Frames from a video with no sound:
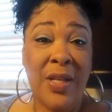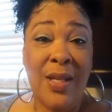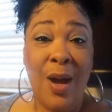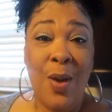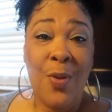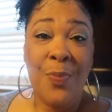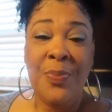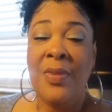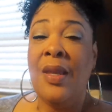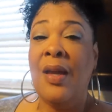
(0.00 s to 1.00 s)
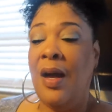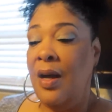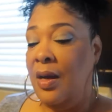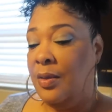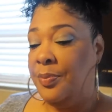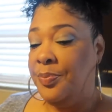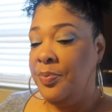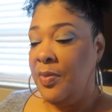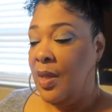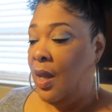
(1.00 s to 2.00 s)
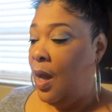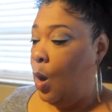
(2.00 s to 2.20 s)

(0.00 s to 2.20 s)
video. Um,